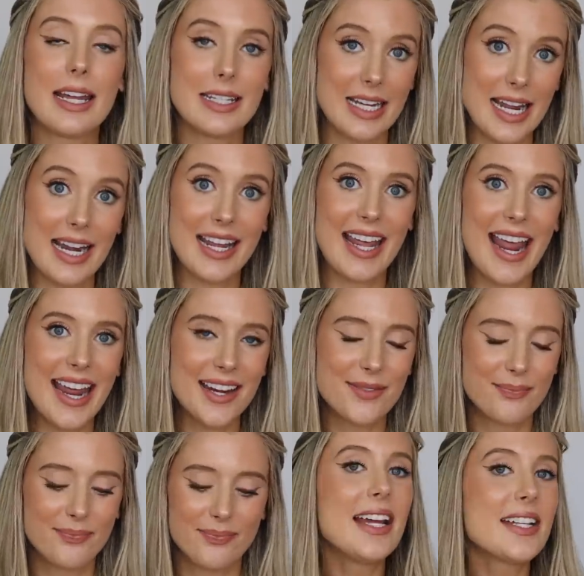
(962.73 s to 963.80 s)
and Anagain.
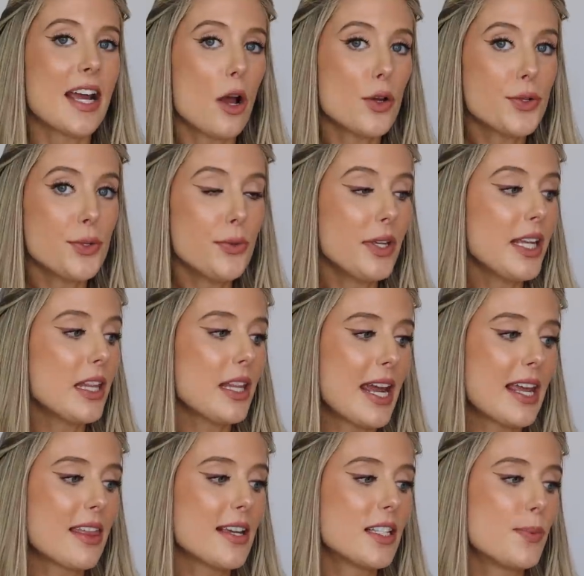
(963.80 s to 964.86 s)
And I also really
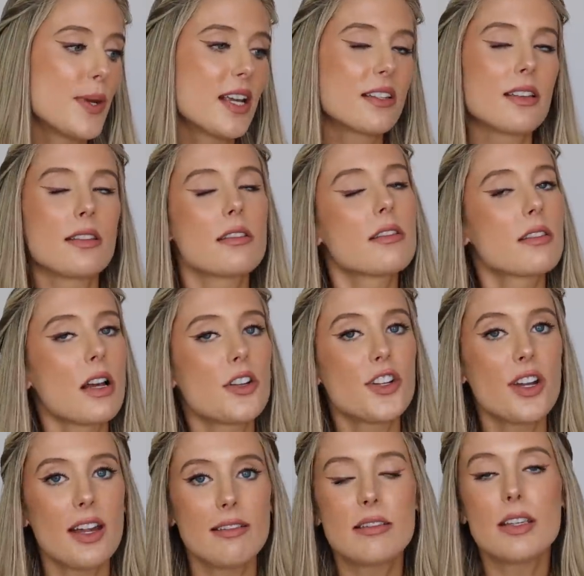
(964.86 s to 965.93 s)
like this because it's such
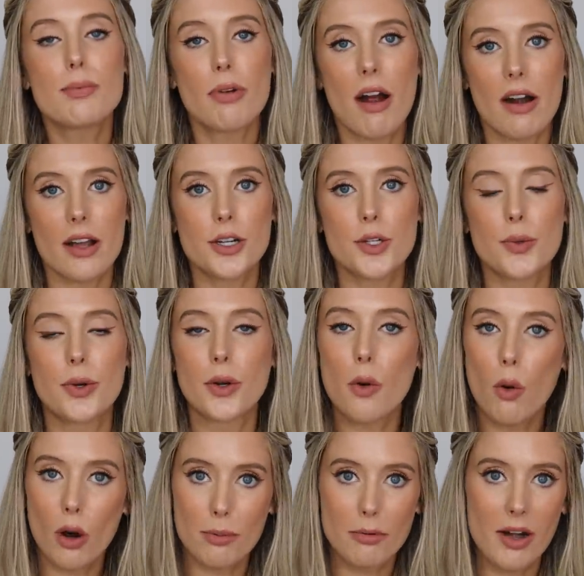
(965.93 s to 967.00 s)
an easy product to
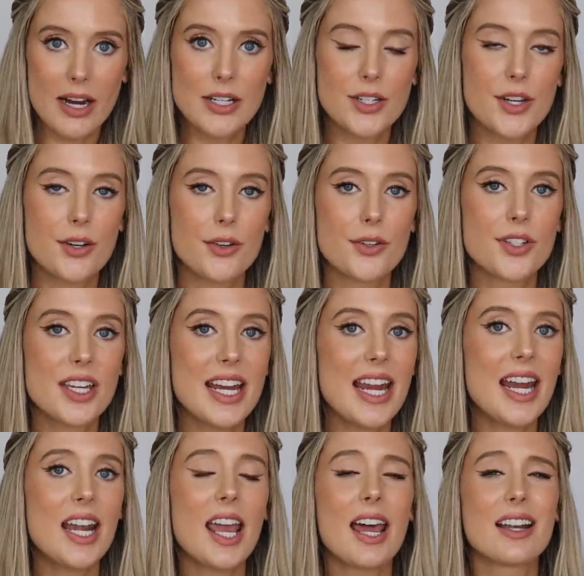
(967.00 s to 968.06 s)
incorporate into your
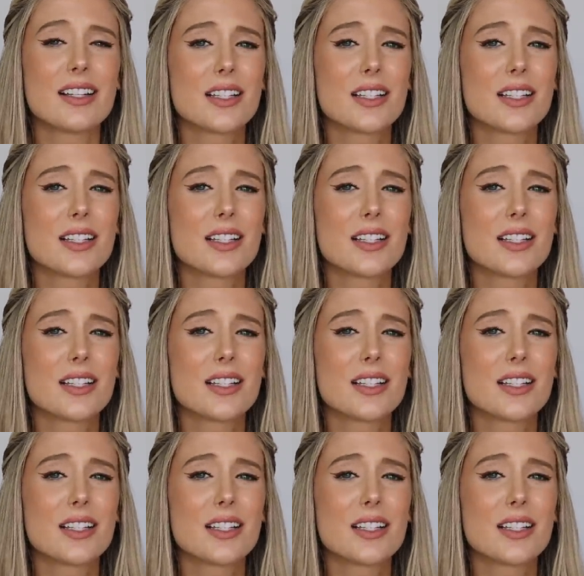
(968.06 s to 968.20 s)
routine, and